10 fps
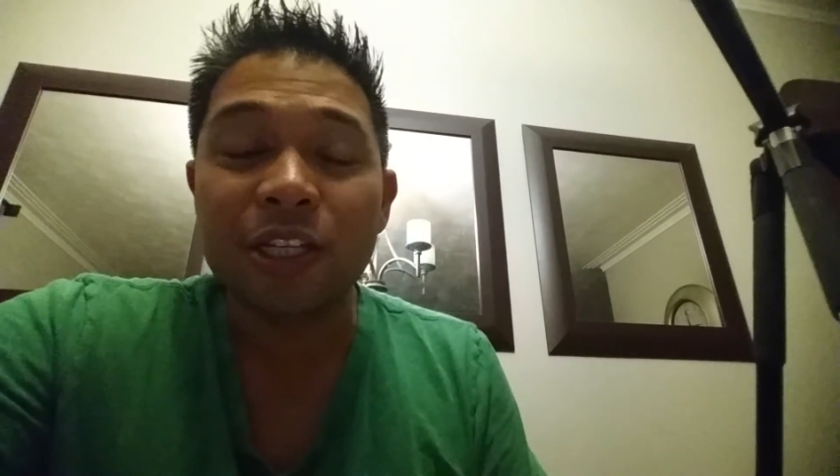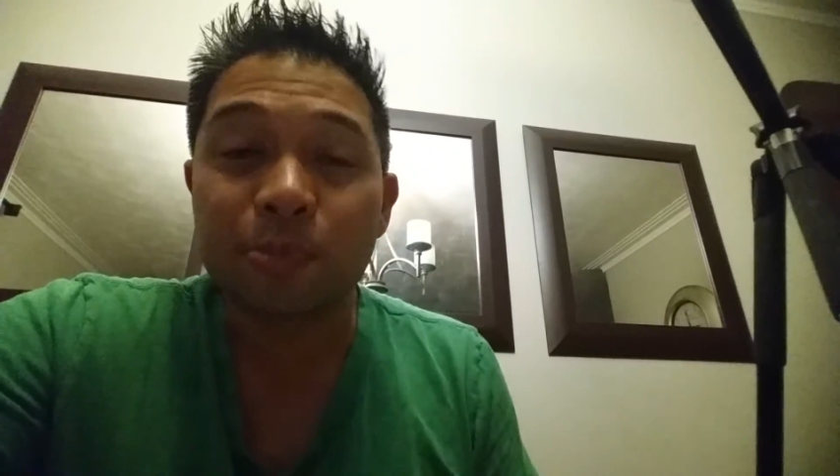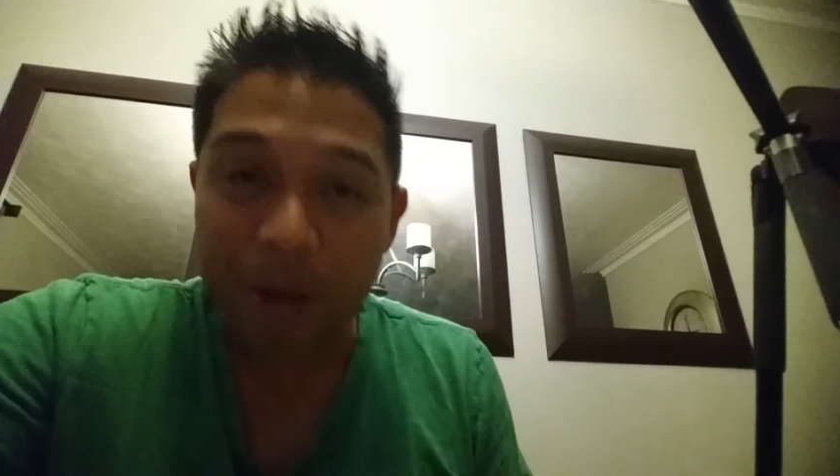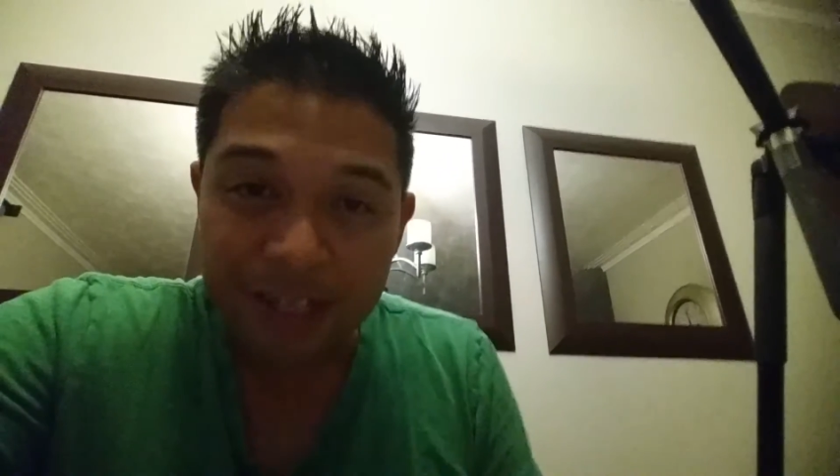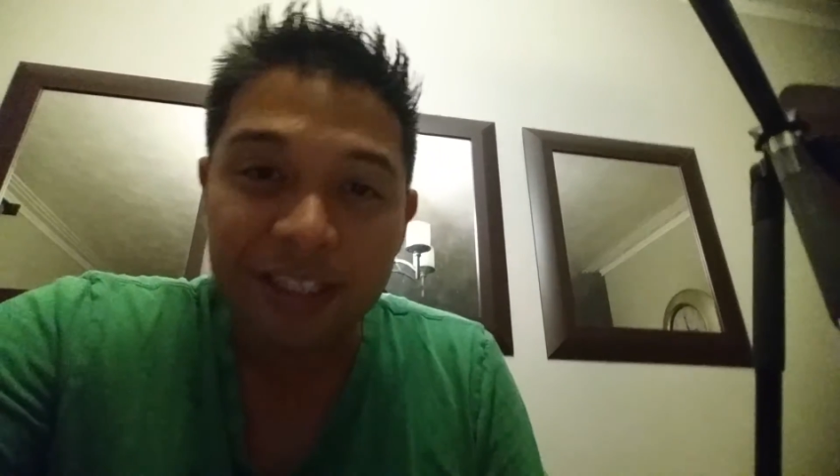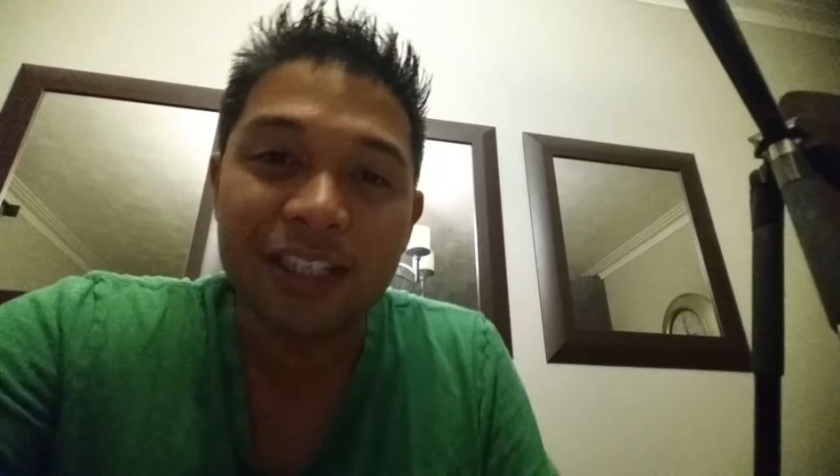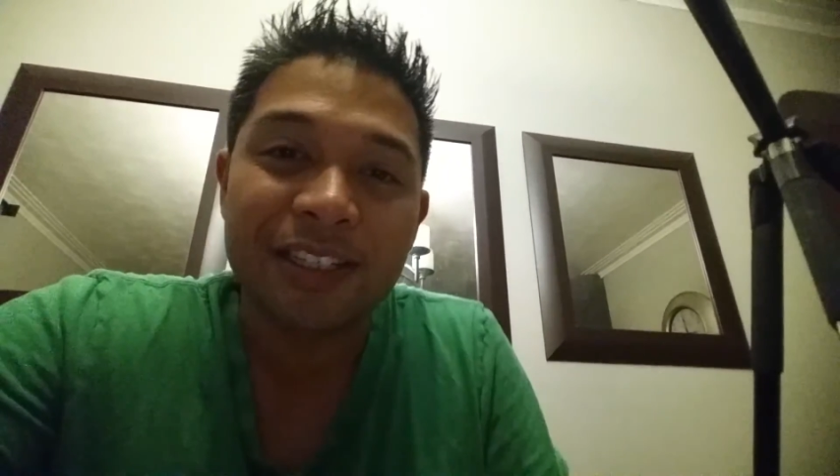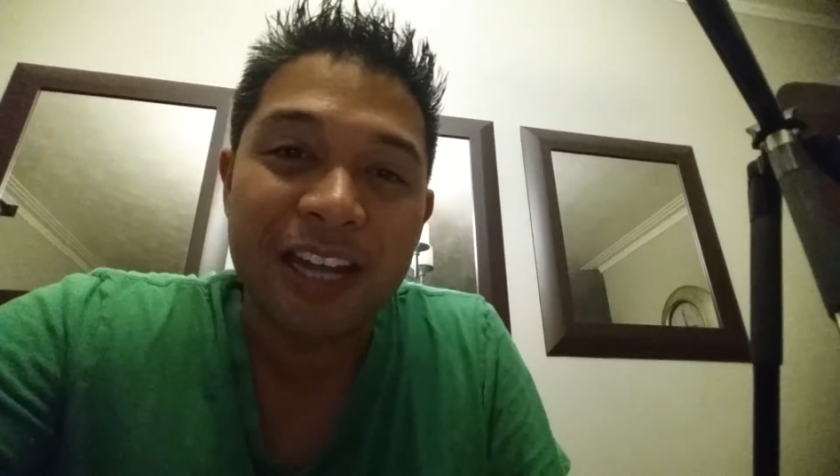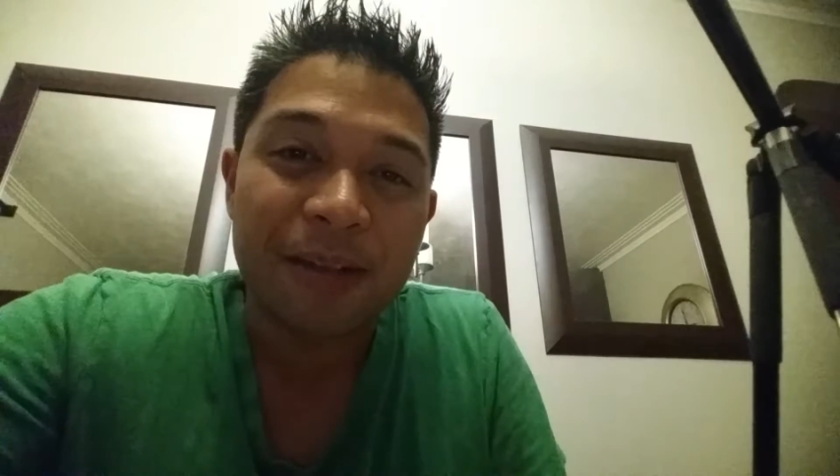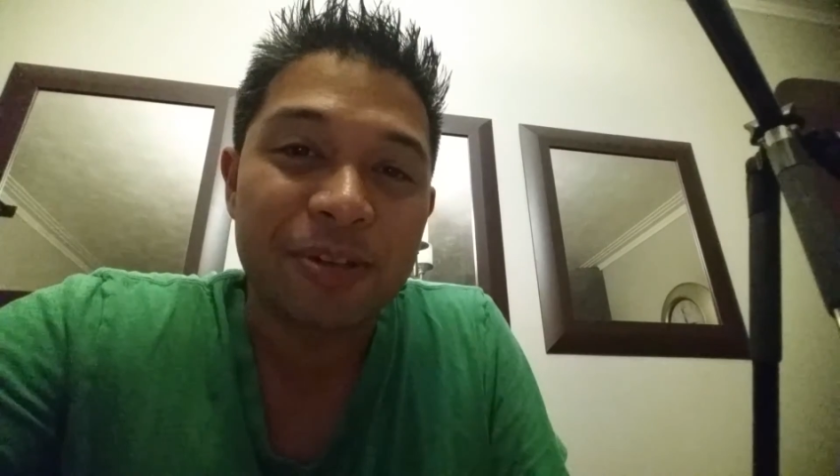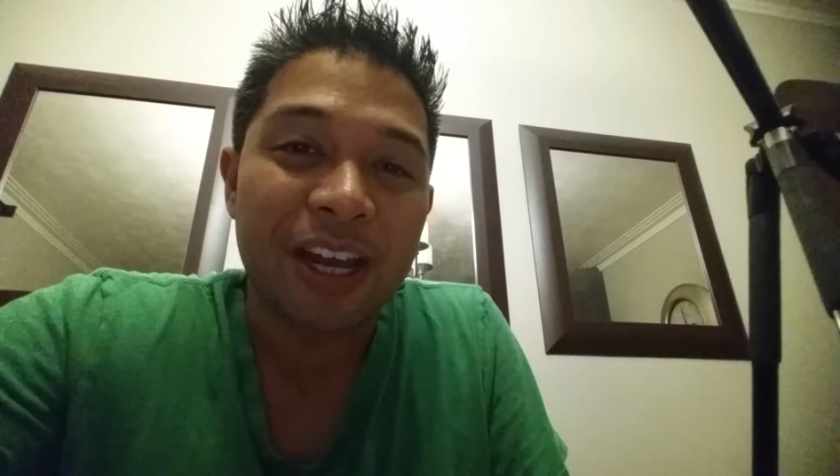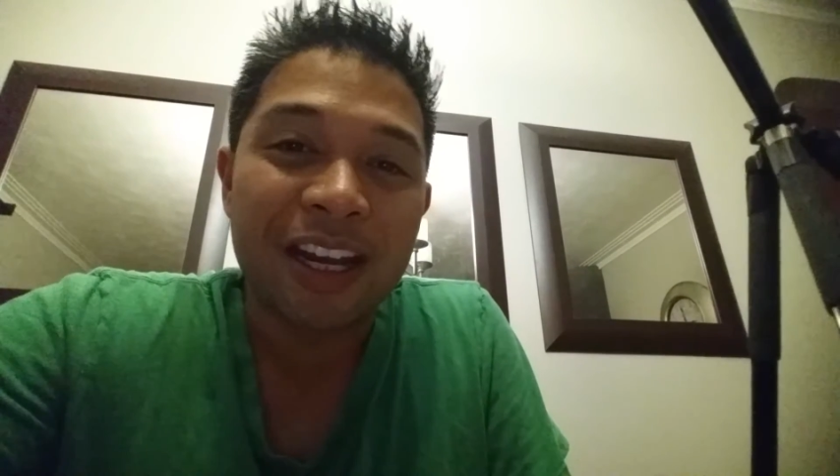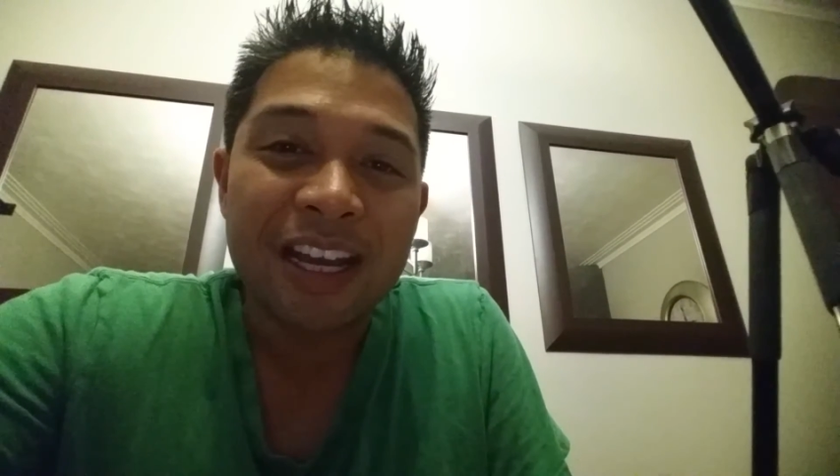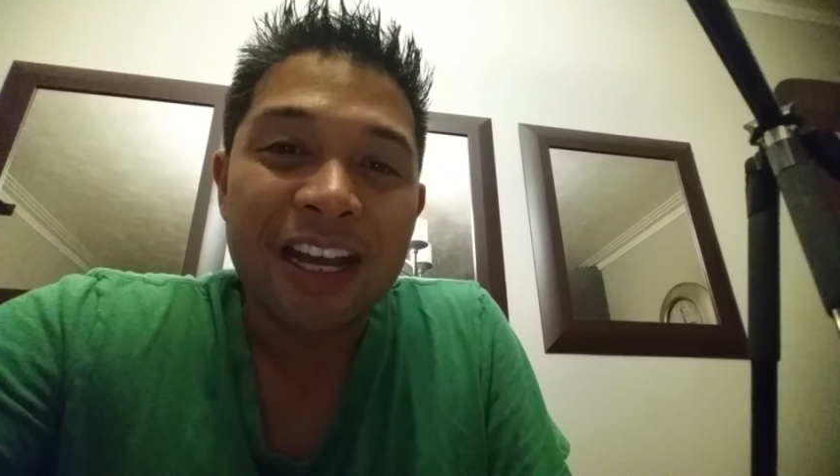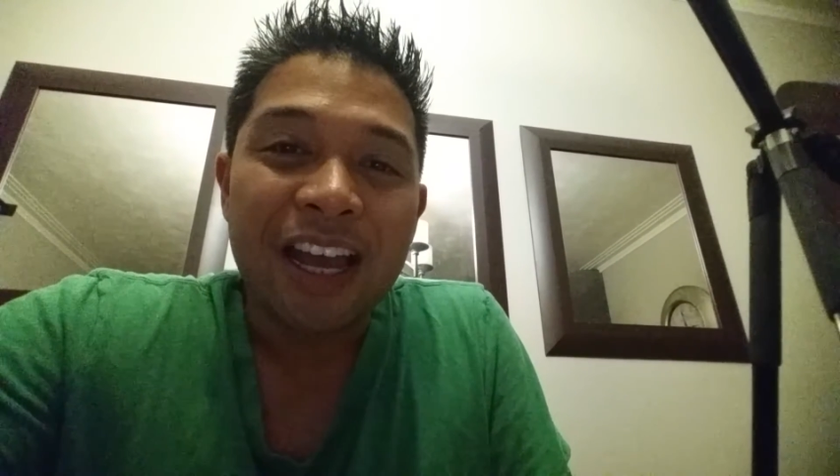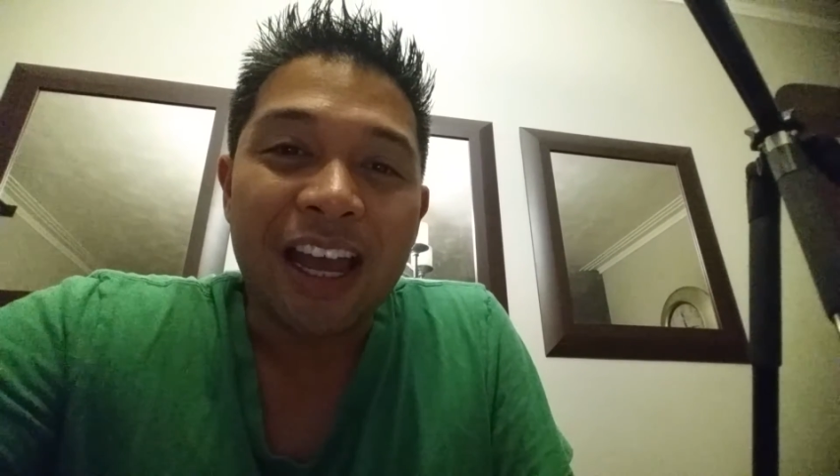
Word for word: especially Snapchat.